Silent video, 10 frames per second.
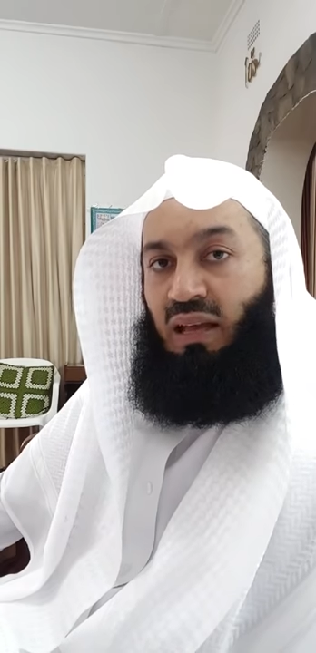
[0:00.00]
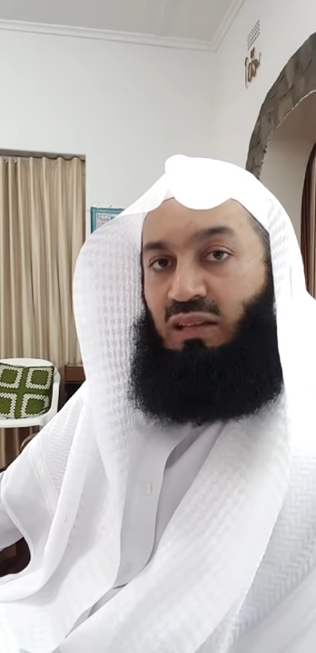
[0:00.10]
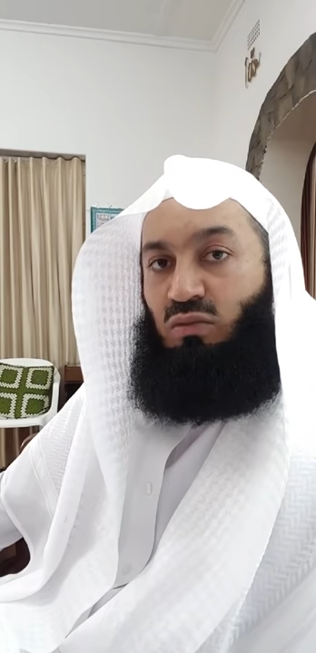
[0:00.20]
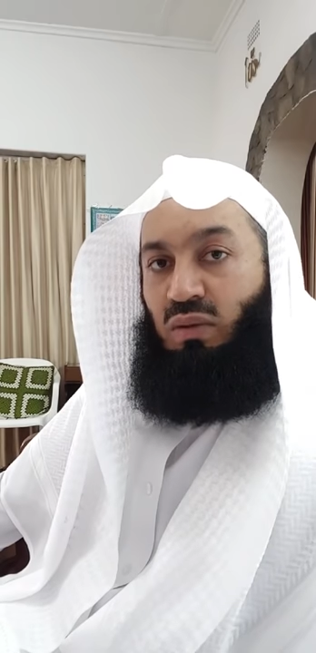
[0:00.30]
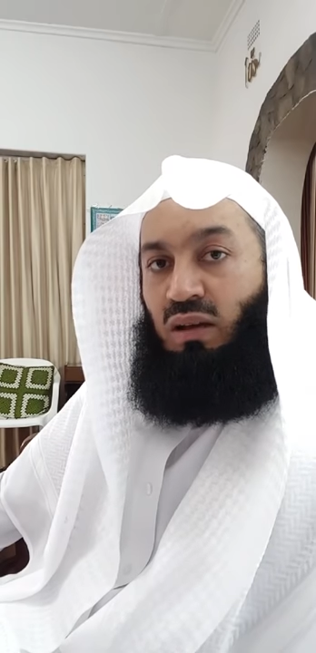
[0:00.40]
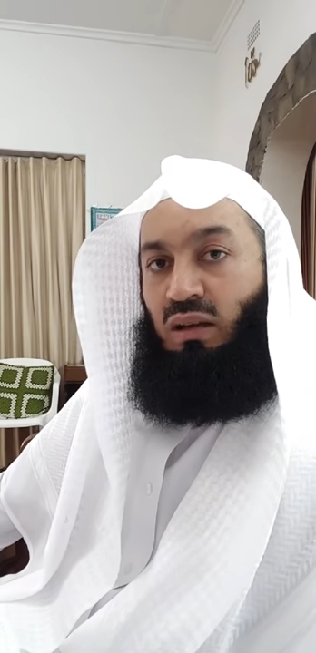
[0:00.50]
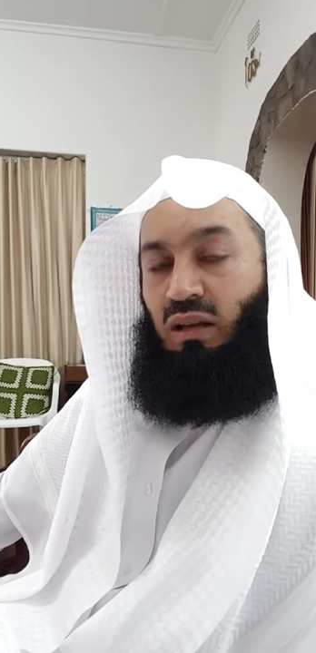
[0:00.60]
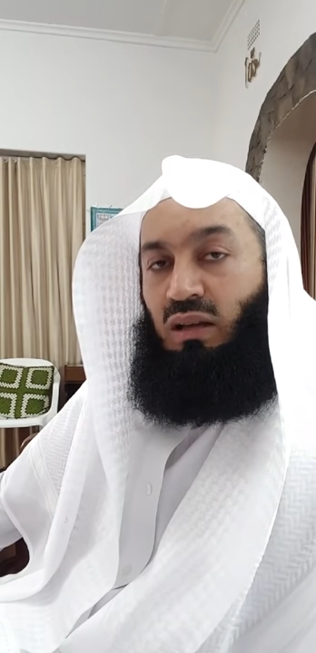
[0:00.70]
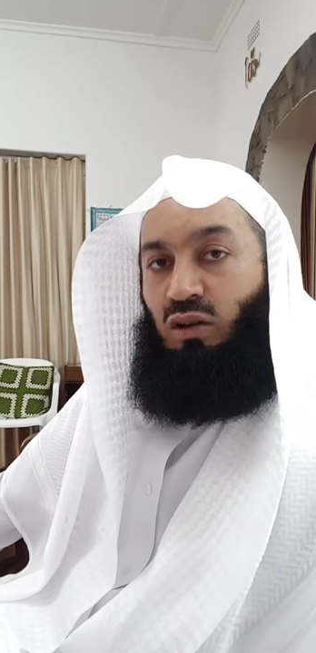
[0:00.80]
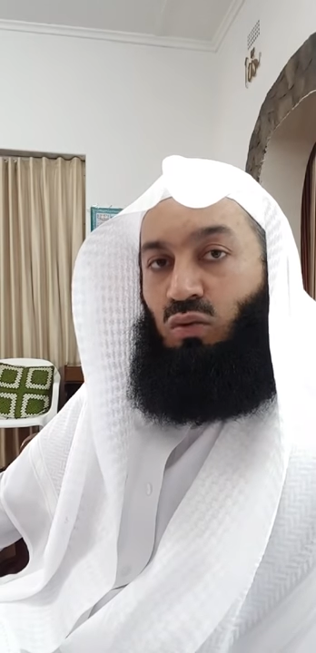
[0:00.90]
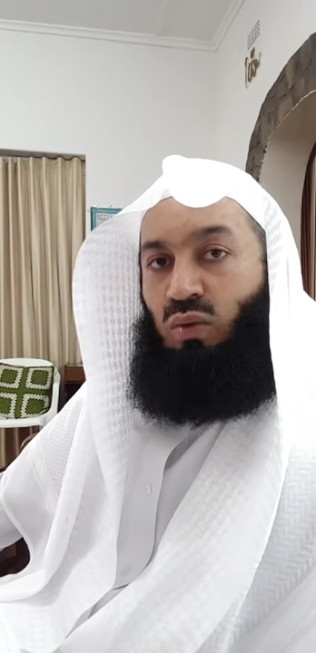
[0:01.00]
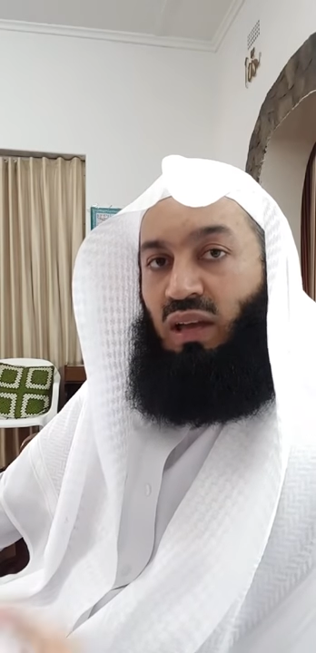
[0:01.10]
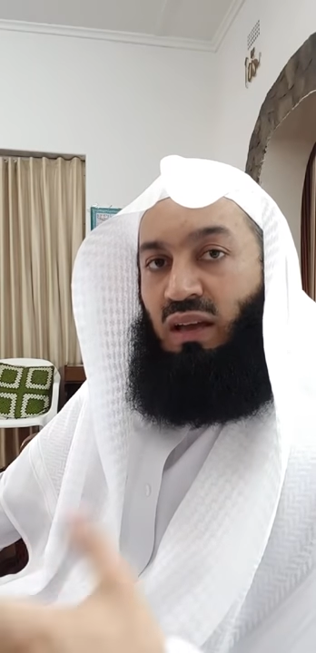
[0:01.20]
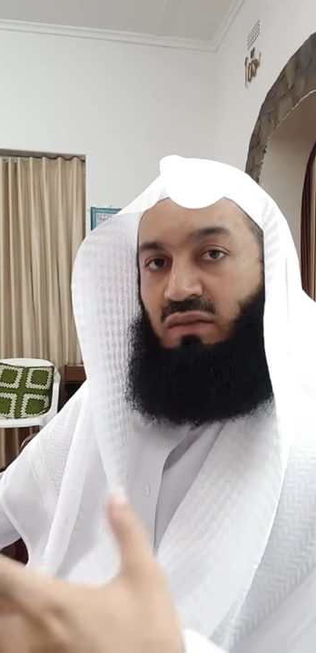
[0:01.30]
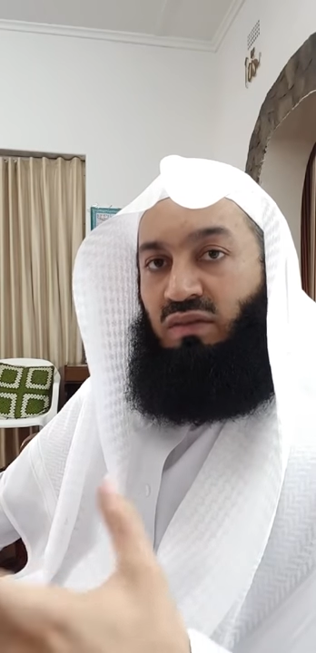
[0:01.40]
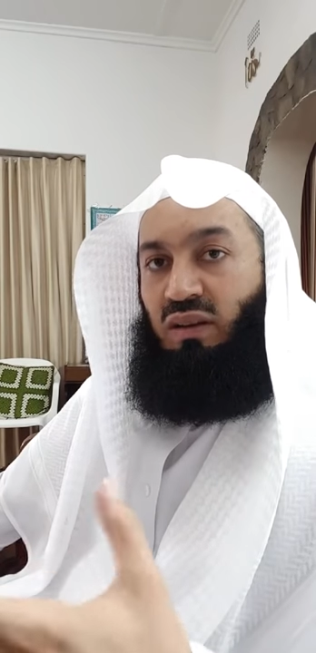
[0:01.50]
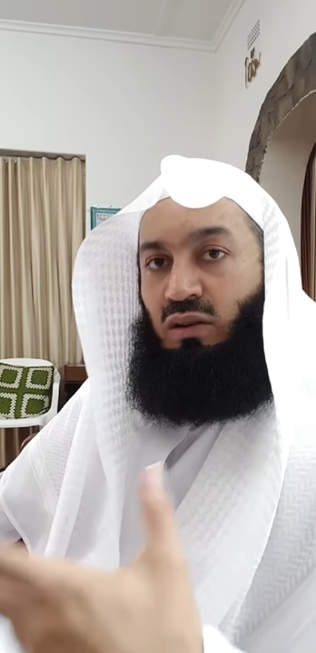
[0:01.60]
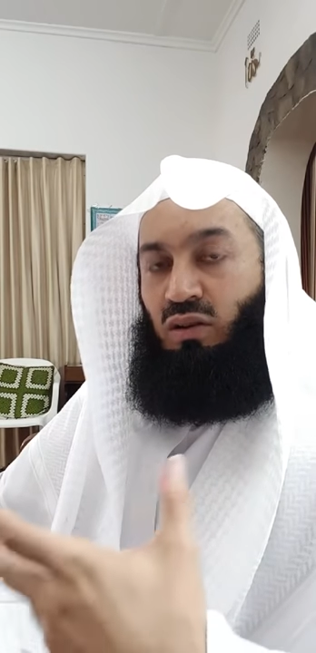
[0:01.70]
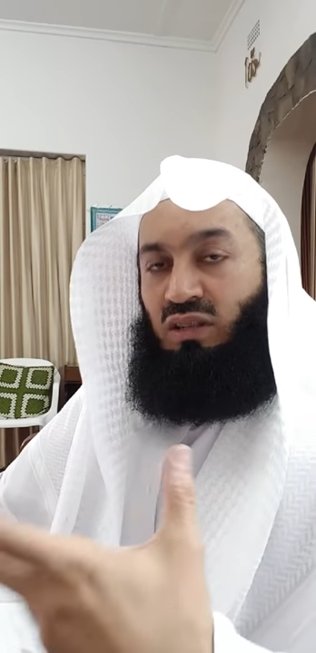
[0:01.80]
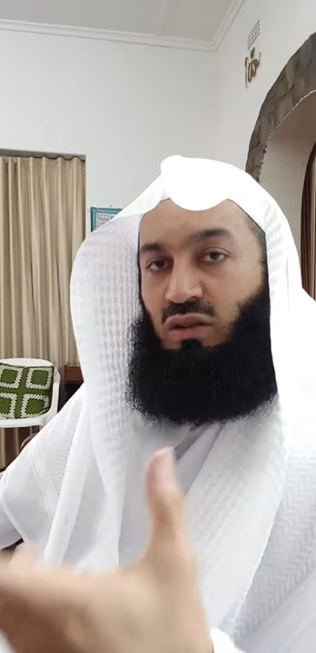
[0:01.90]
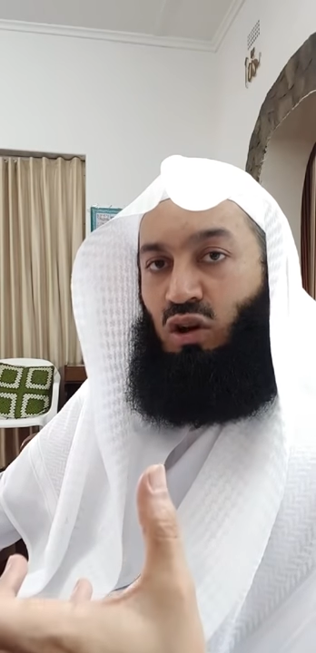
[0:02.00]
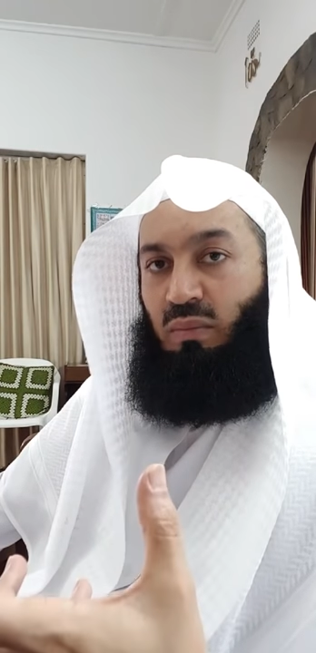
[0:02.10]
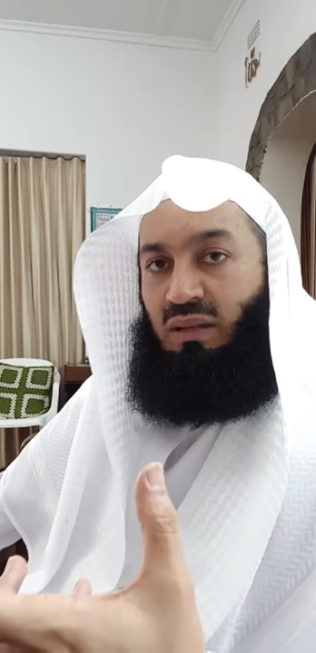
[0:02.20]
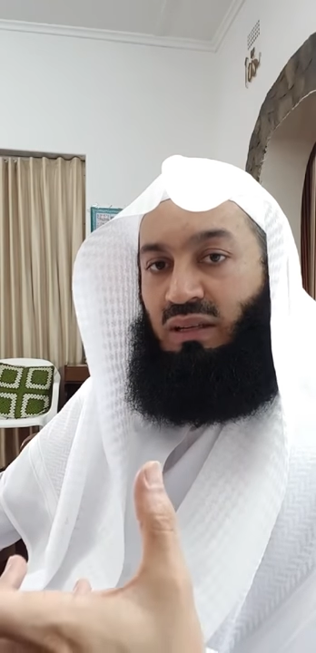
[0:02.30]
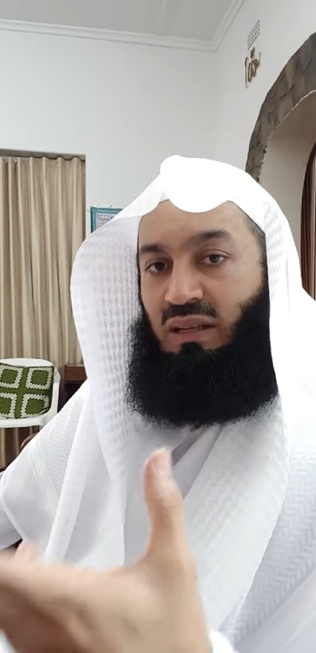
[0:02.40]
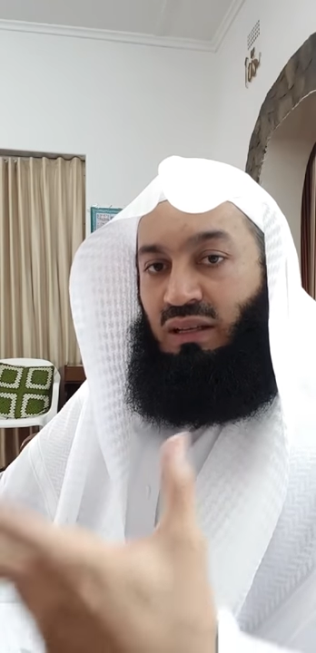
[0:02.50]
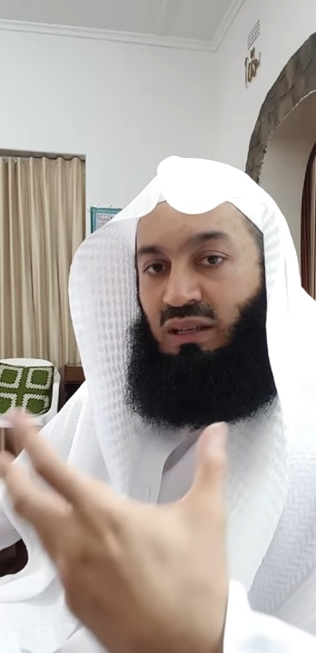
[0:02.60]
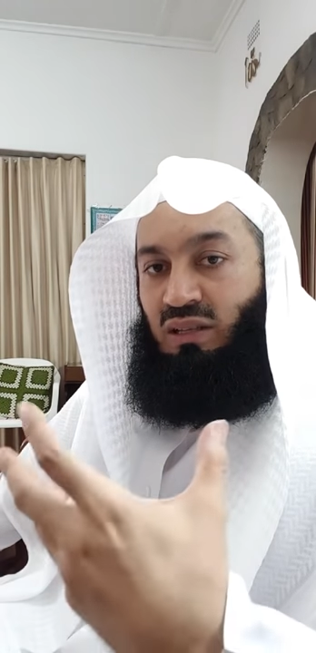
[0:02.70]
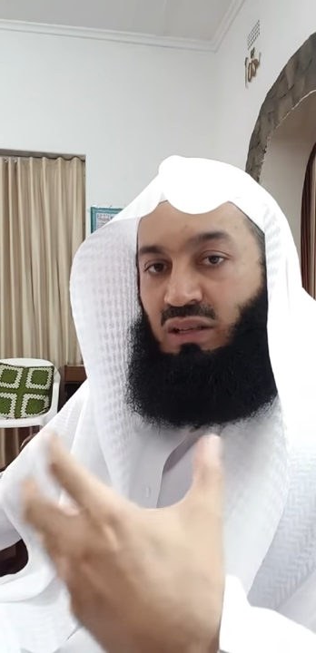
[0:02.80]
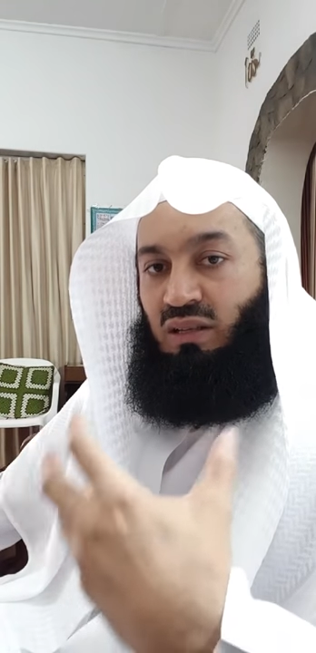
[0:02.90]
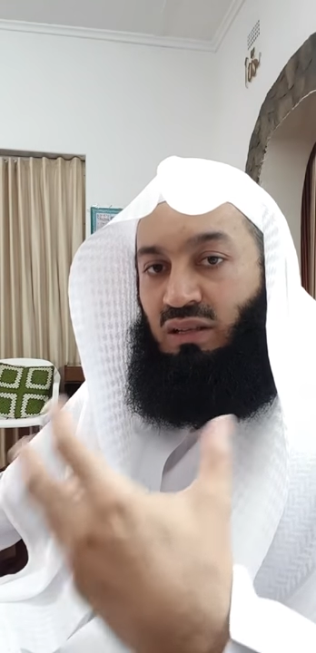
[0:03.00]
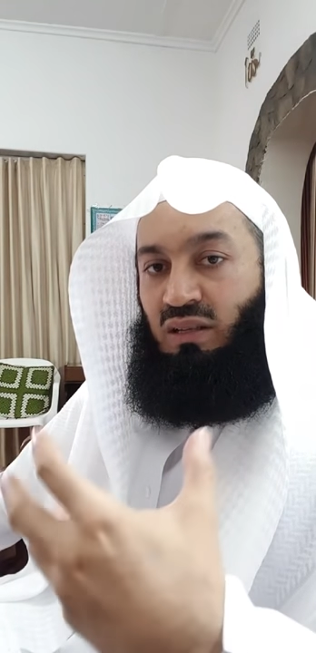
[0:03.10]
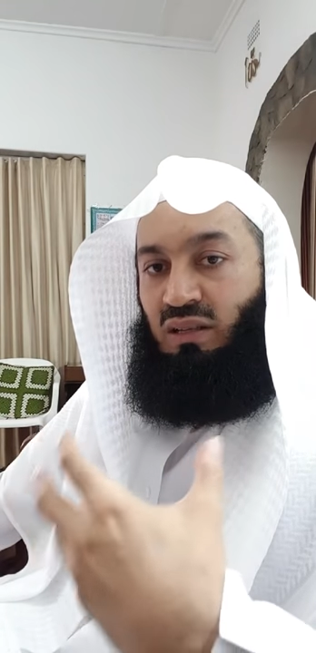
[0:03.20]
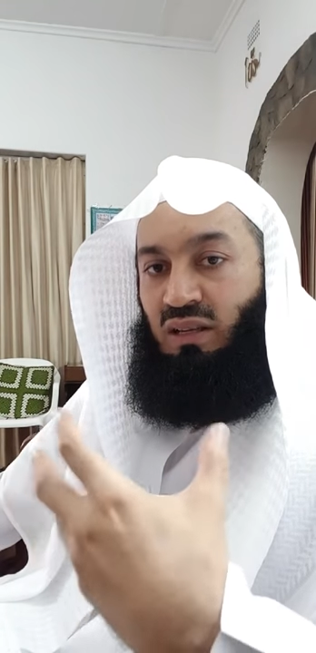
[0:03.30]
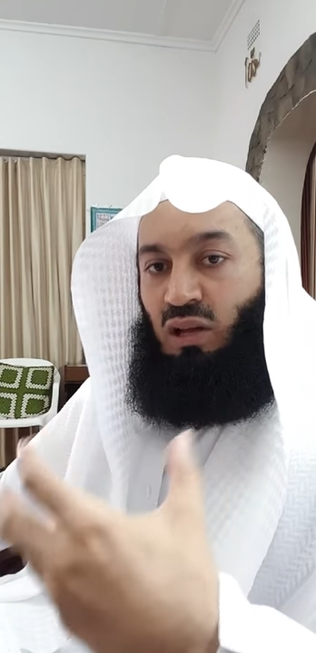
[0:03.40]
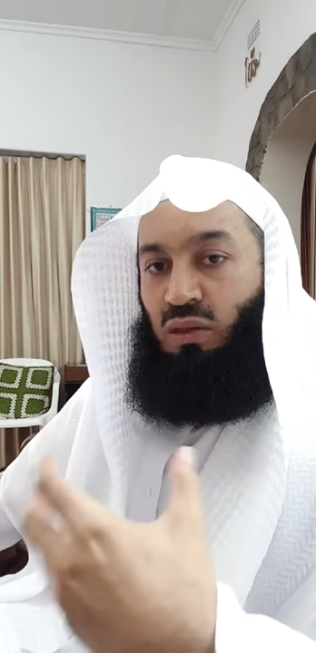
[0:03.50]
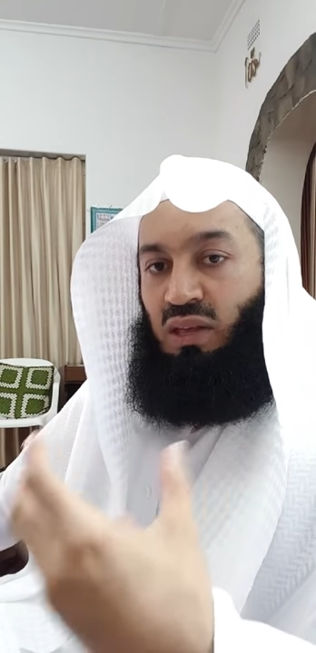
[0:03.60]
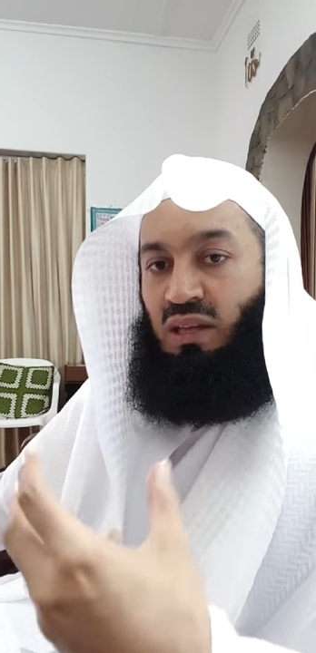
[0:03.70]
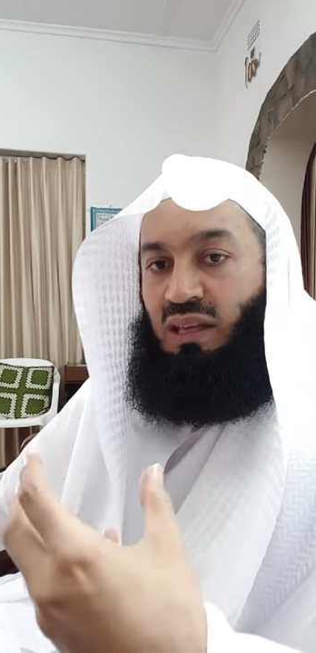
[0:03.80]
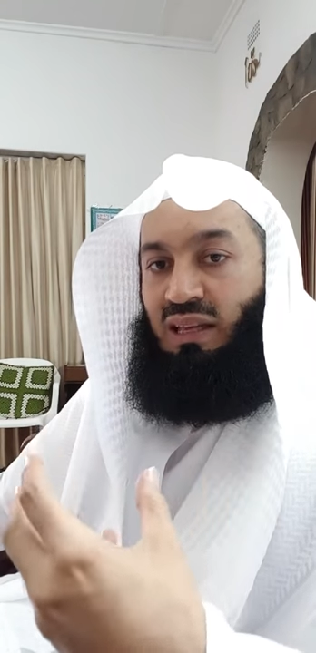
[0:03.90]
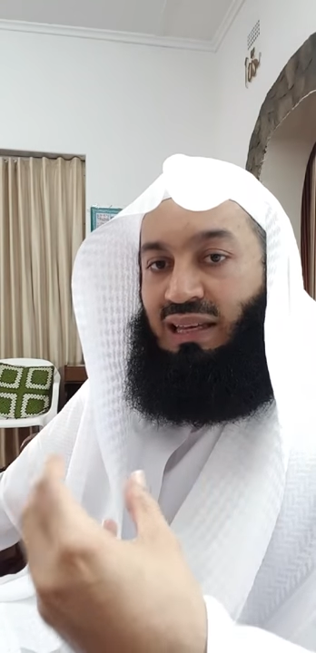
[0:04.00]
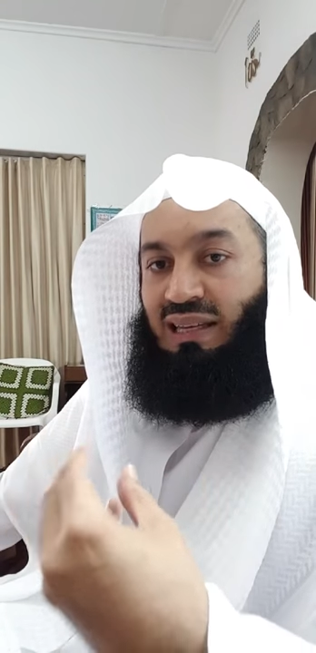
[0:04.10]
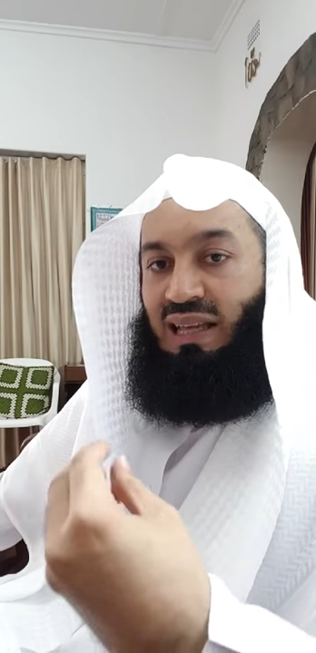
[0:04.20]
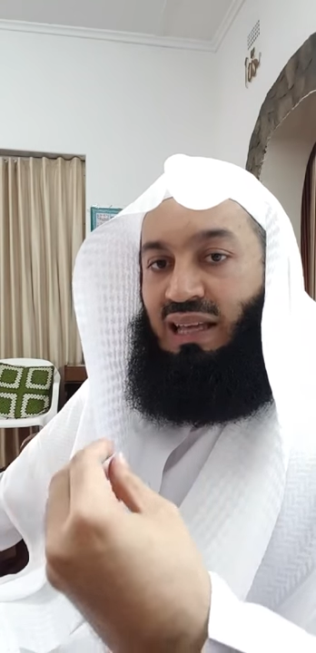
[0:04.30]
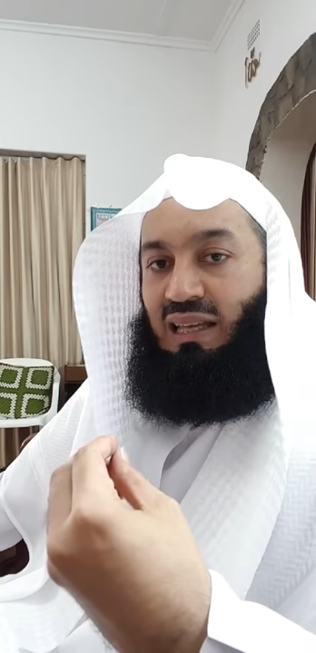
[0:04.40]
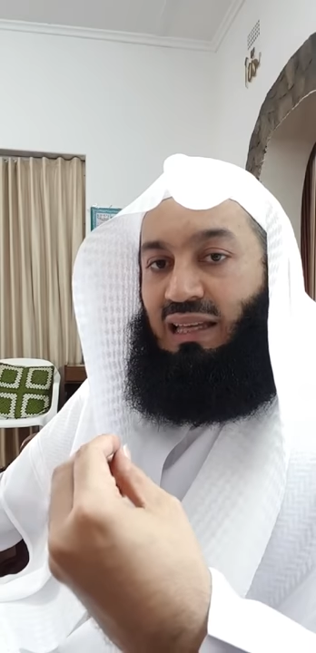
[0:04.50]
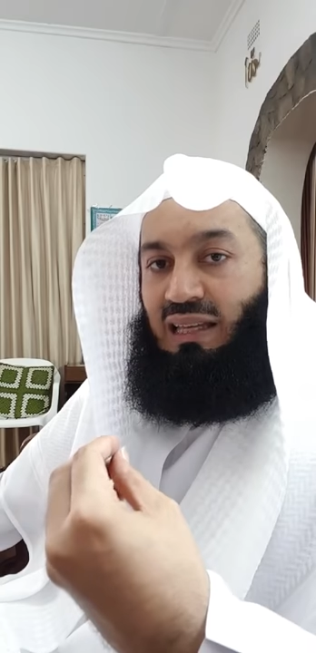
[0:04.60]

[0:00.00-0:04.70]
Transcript: And subhanAllah, we have a lot in common in our thinking, and